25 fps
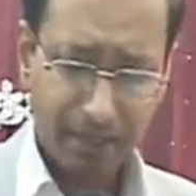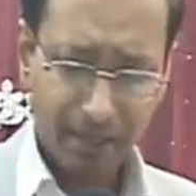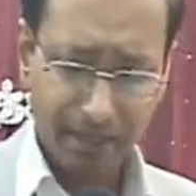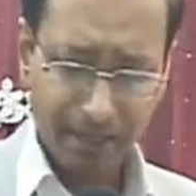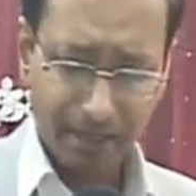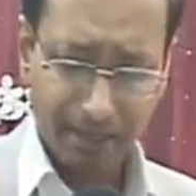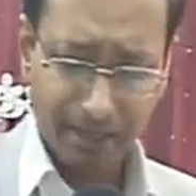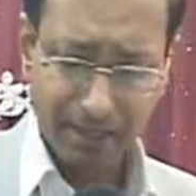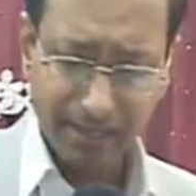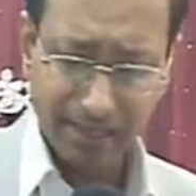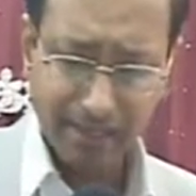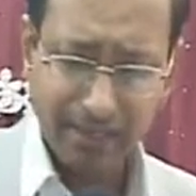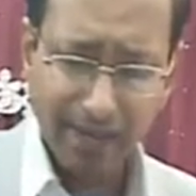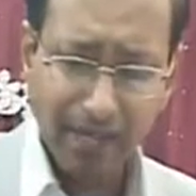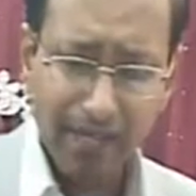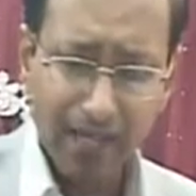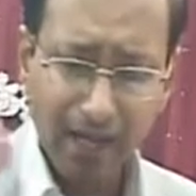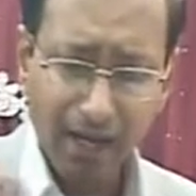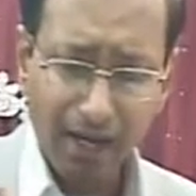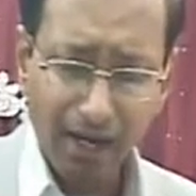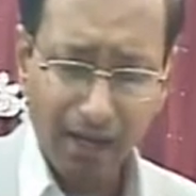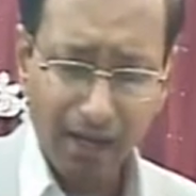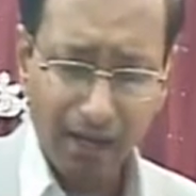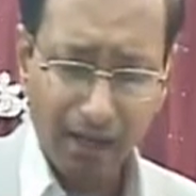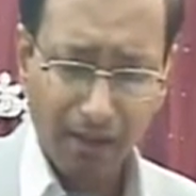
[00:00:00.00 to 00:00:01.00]
In his
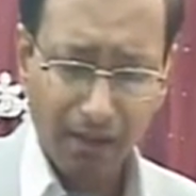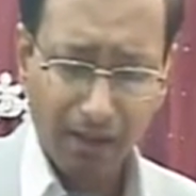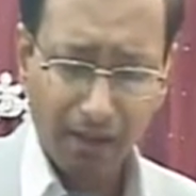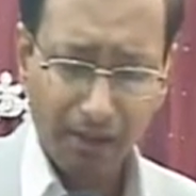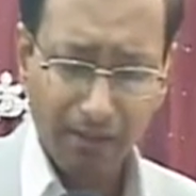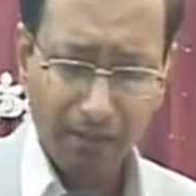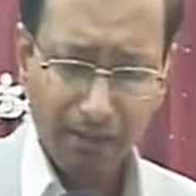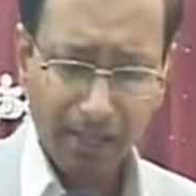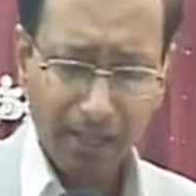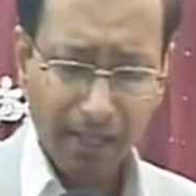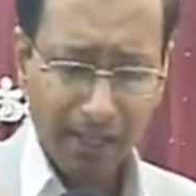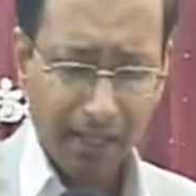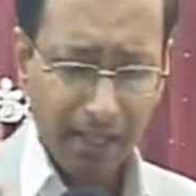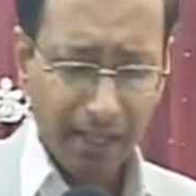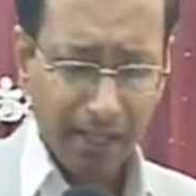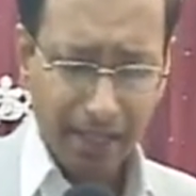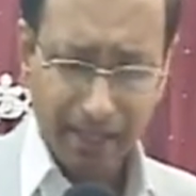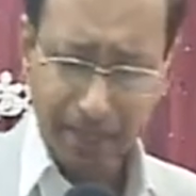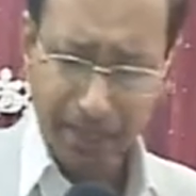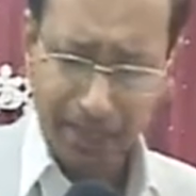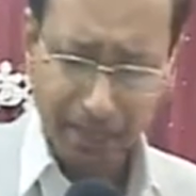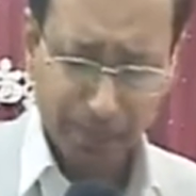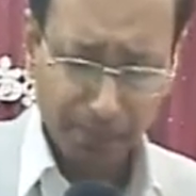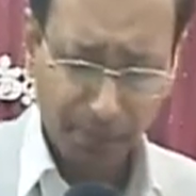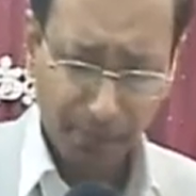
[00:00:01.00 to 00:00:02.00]
love,
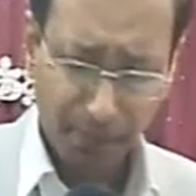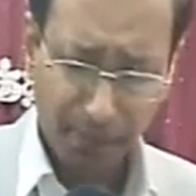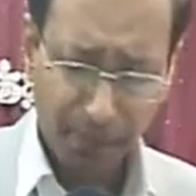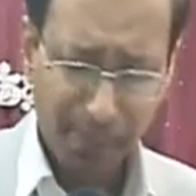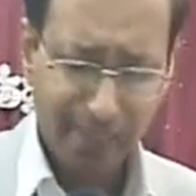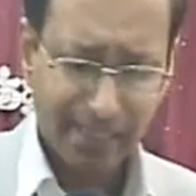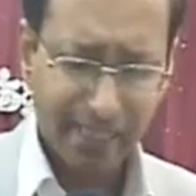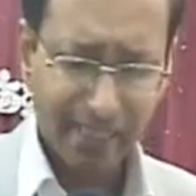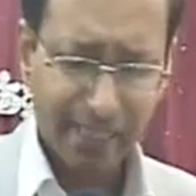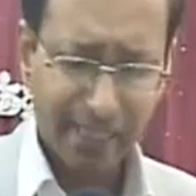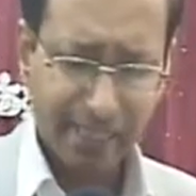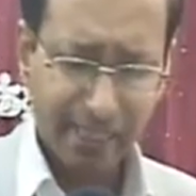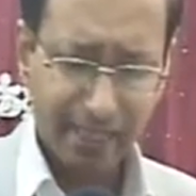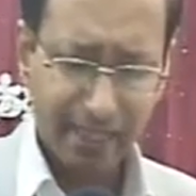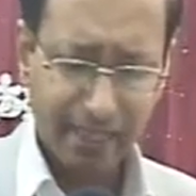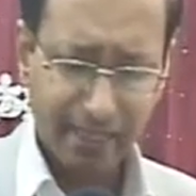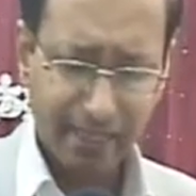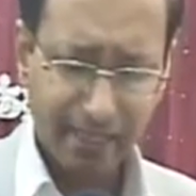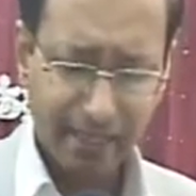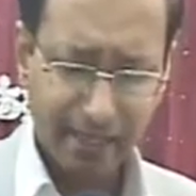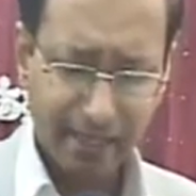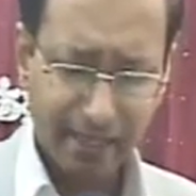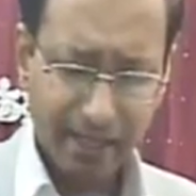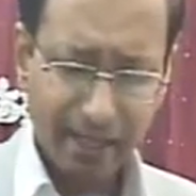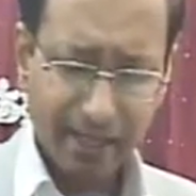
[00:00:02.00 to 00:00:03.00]
in his
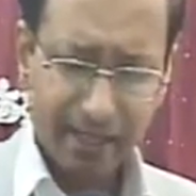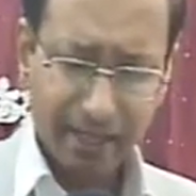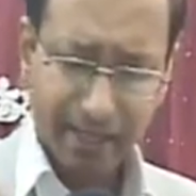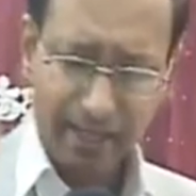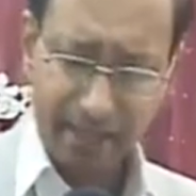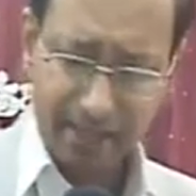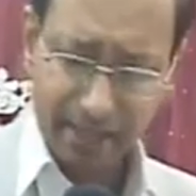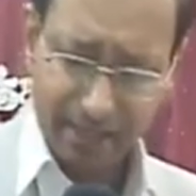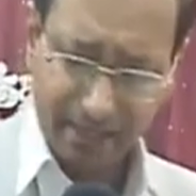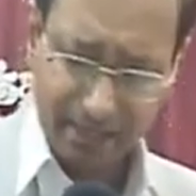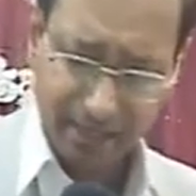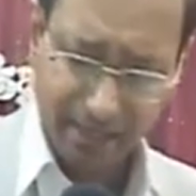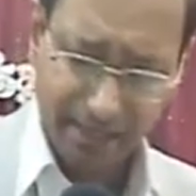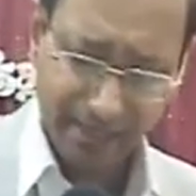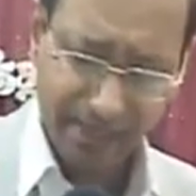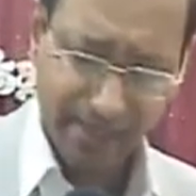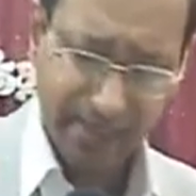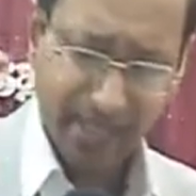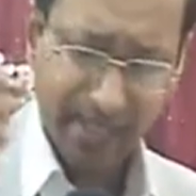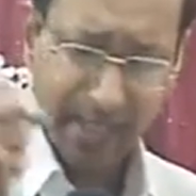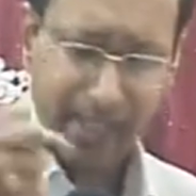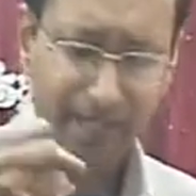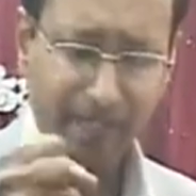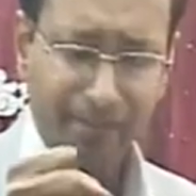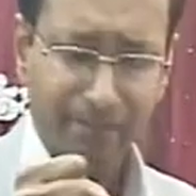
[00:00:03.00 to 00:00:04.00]
pity, he
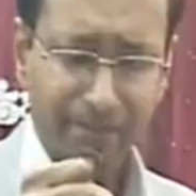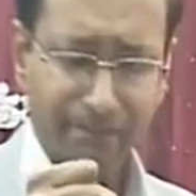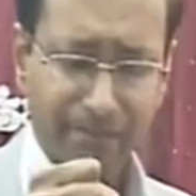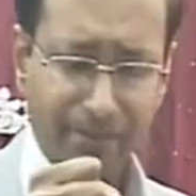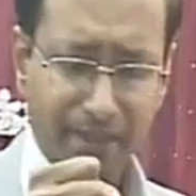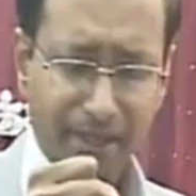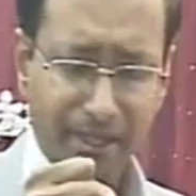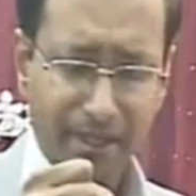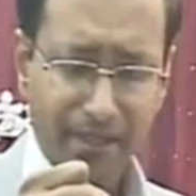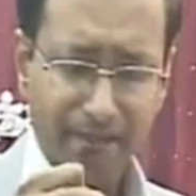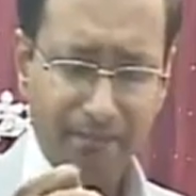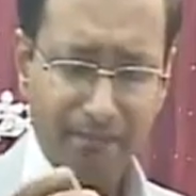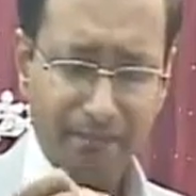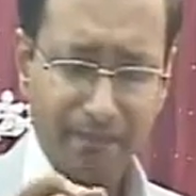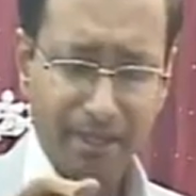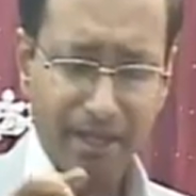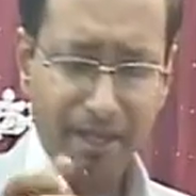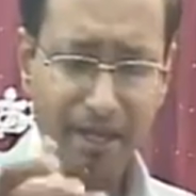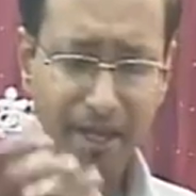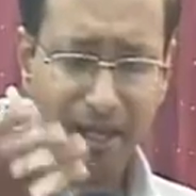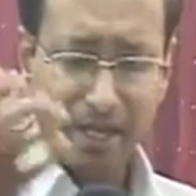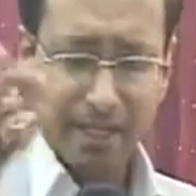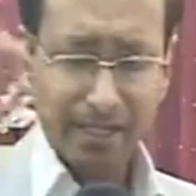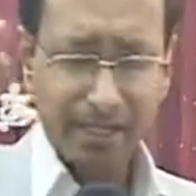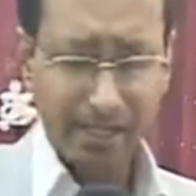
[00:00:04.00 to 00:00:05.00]
redeemed them,
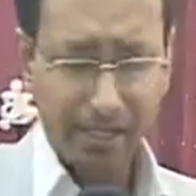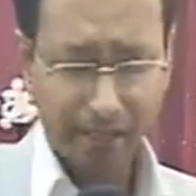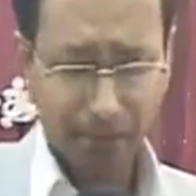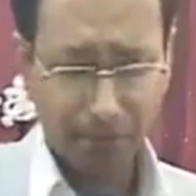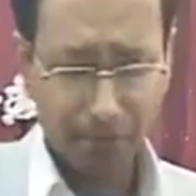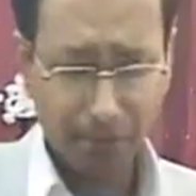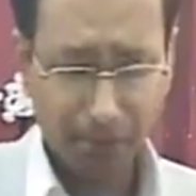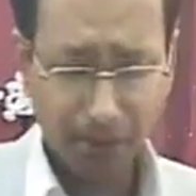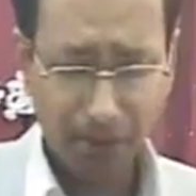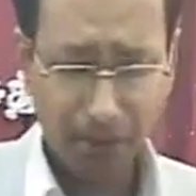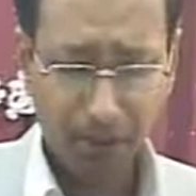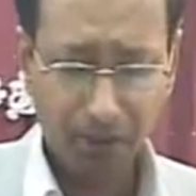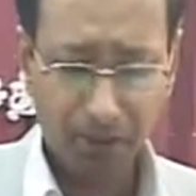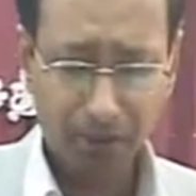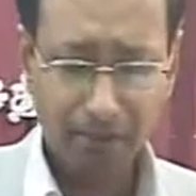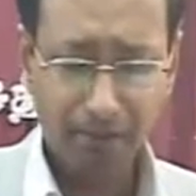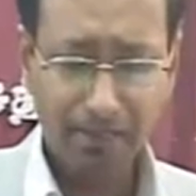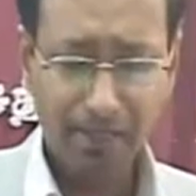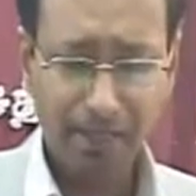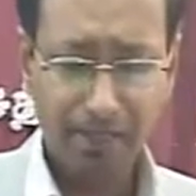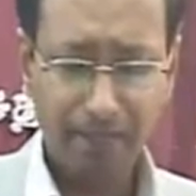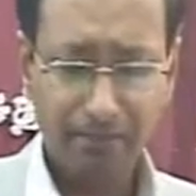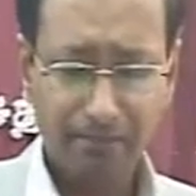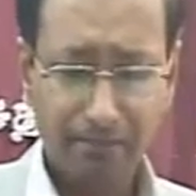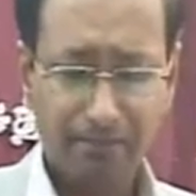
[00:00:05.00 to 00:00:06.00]
and he bore
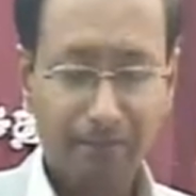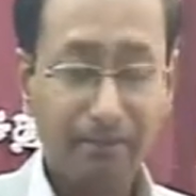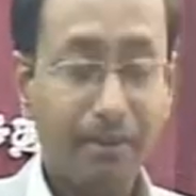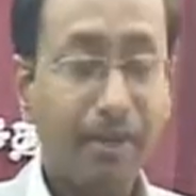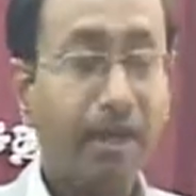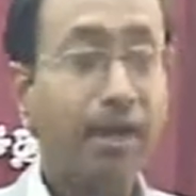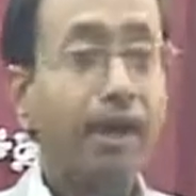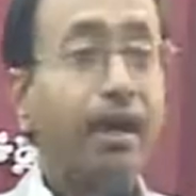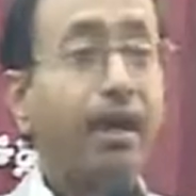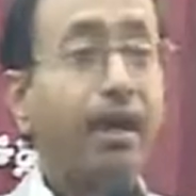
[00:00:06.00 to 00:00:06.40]
them